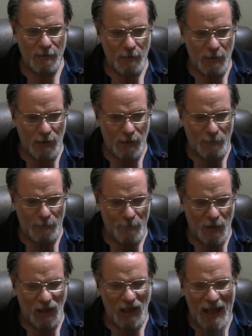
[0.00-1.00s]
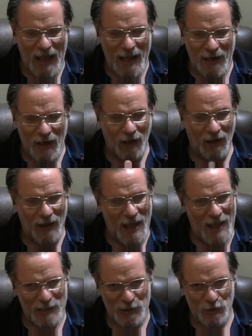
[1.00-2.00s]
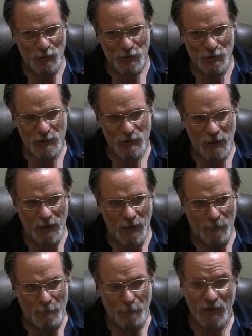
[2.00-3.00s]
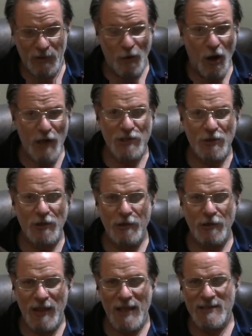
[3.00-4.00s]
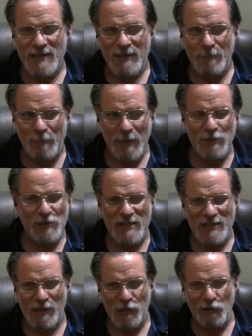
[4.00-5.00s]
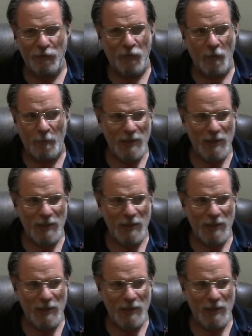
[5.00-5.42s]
uh, a lot, a lot of users, um, but there are certain things that Pinterest isn't good for.